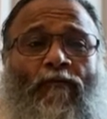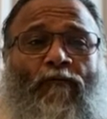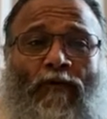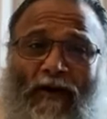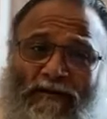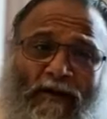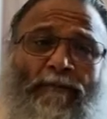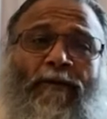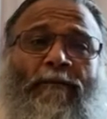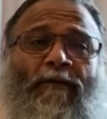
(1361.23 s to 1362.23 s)
For other
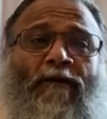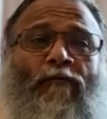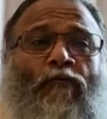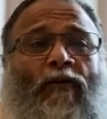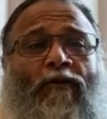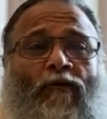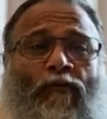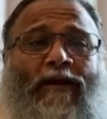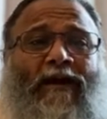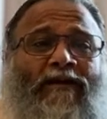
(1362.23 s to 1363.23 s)
people who are
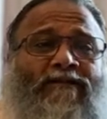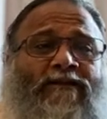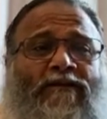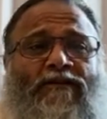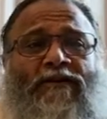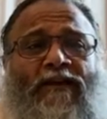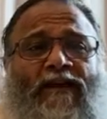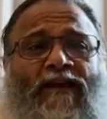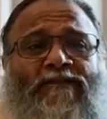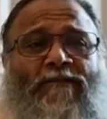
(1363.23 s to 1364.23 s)
looking at such a
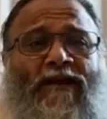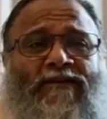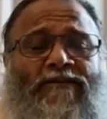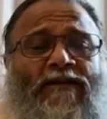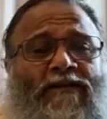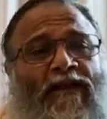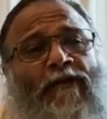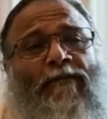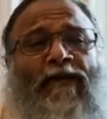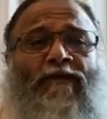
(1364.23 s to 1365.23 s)
realized master,
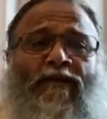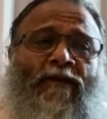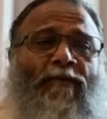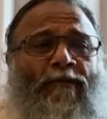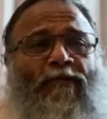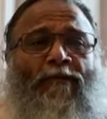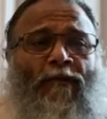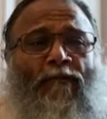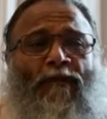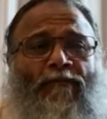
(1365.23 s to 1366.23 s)
there may be a
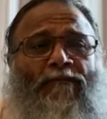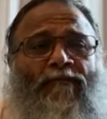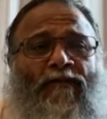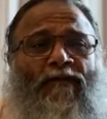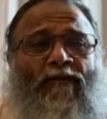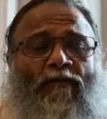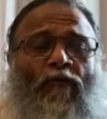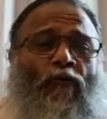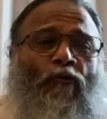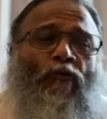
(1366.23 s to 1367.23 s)
problem.
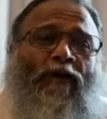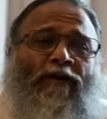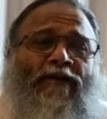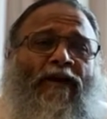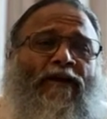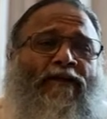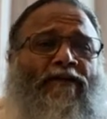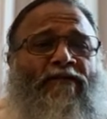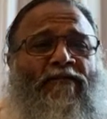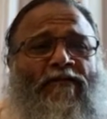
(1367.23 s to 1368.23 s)
Oh, look at that,
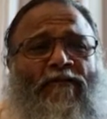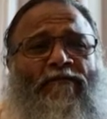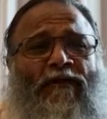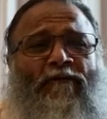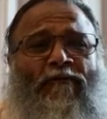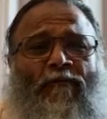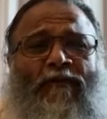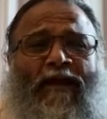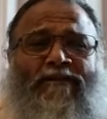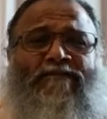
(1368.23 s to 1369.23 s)
he is suffering from
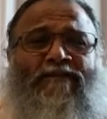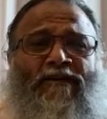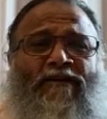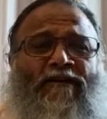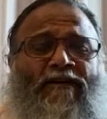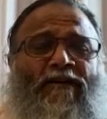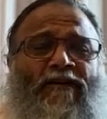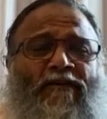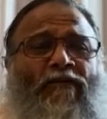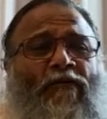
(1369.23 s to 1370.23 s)
cancer.
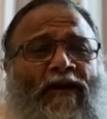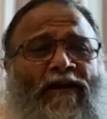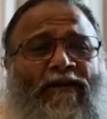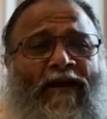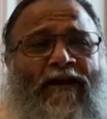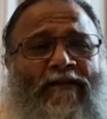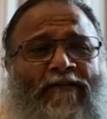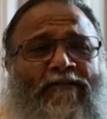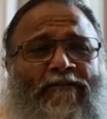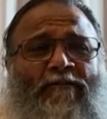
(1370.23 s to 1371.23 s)
Look at that,
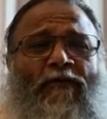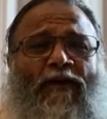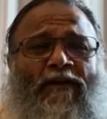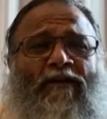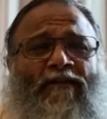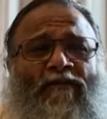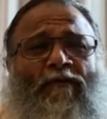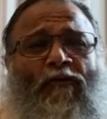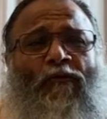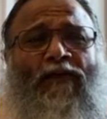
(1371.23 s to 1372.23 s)
he has a
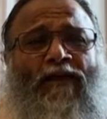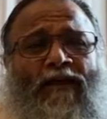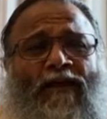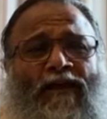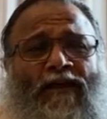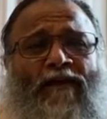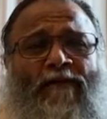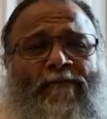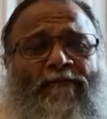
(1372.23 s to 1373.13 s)
broken leg.